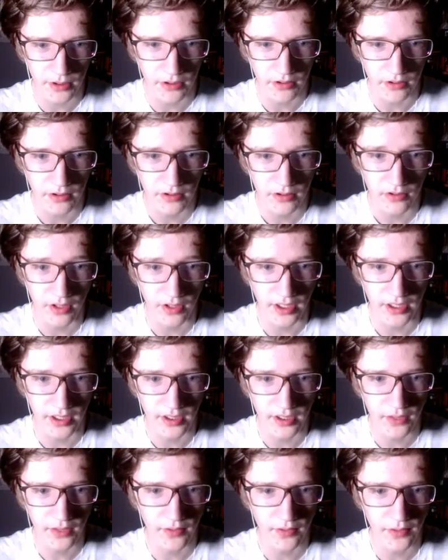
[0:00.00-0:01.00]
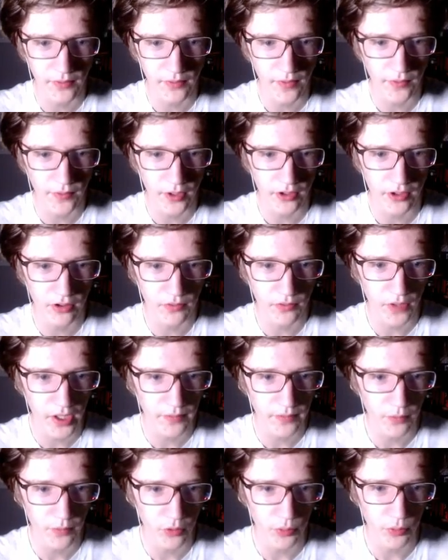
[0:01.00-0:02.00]
It's like, even if I find
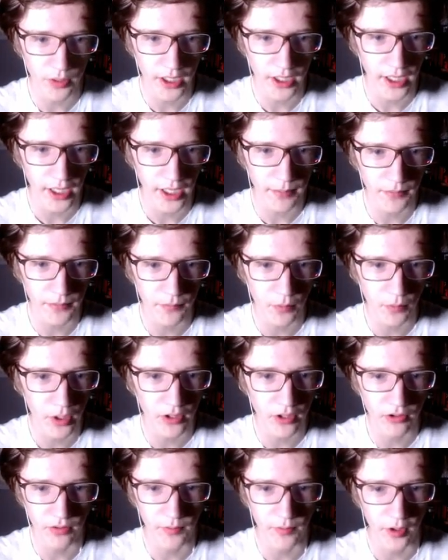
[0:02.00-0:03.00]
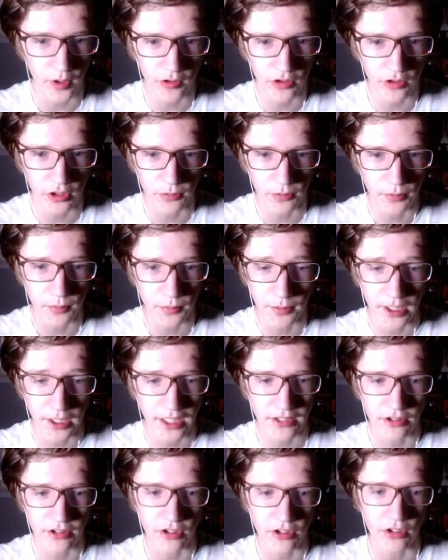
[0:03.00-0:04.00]
survivors, we can't be friends if I see you pooping.
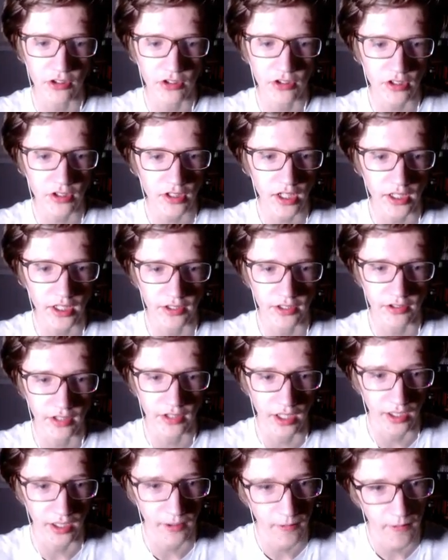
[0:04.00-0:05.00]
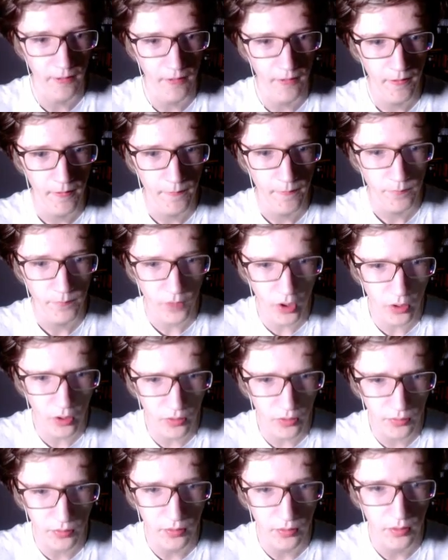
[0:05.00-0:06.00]
That is disgusting.
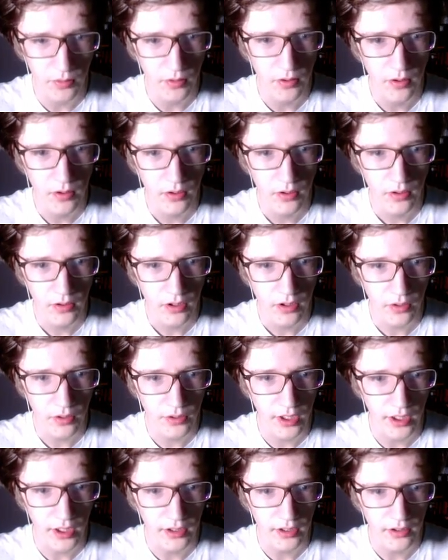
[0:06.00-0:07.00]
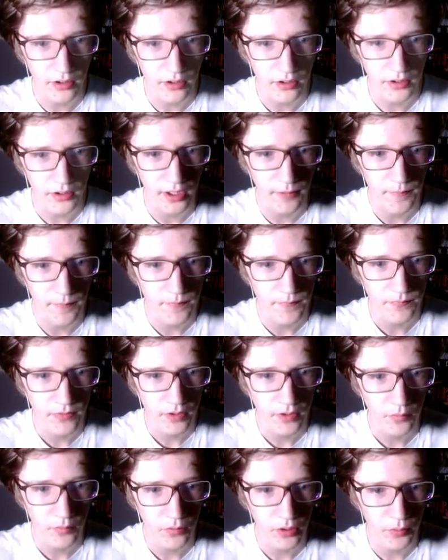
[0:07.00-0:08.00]
No! Okay, okay.
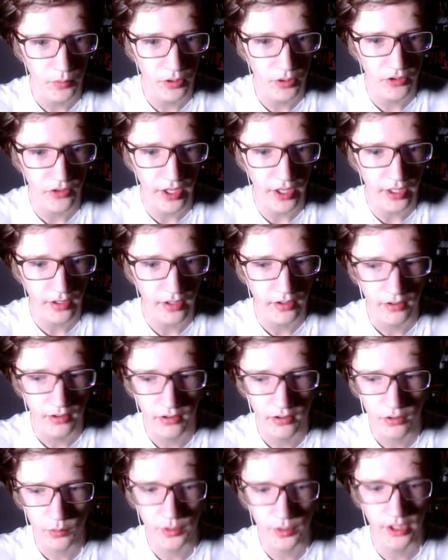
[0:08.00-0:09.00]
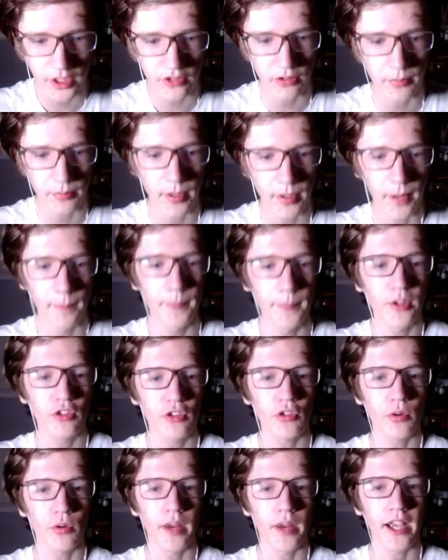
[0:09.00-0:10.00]
What, what is that? We got some uh,
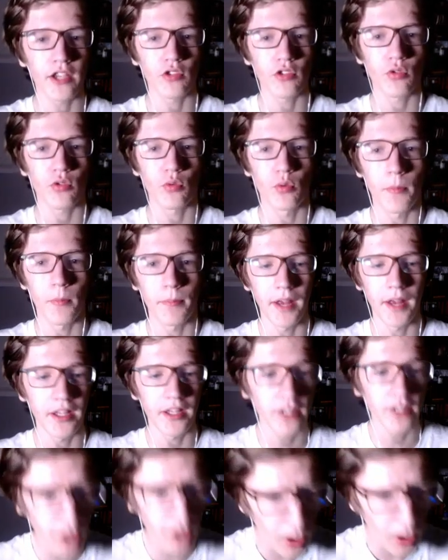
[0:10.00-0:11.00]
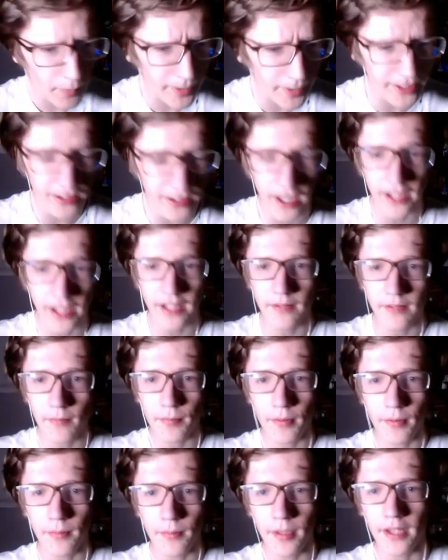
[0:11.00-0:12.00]
Mr. X repellent. Oh my, I didn't even
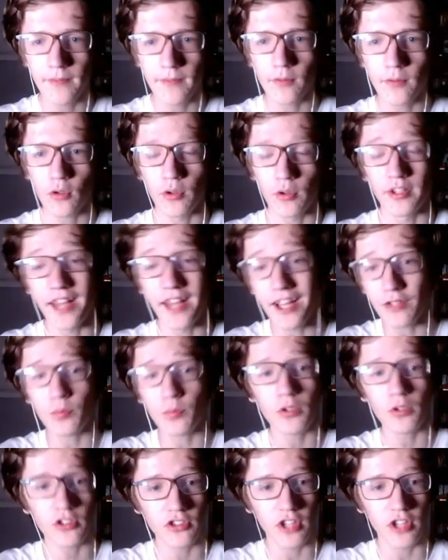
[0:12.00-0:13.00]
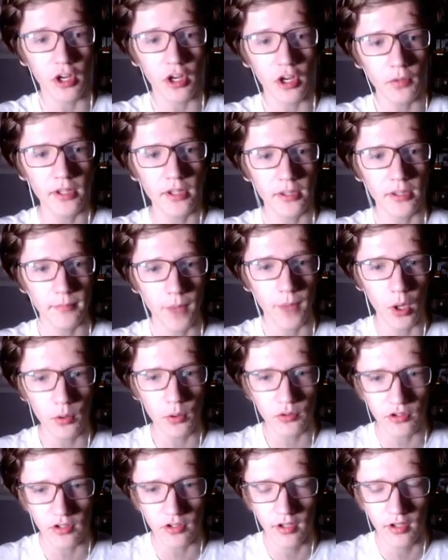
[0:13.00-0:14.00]
put in my inventory. That's what scared me the
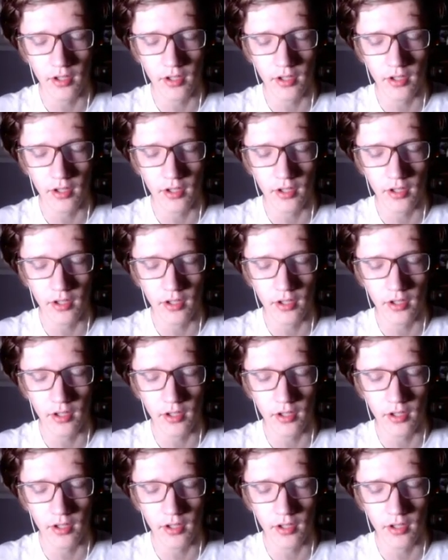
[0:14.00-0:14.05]
most.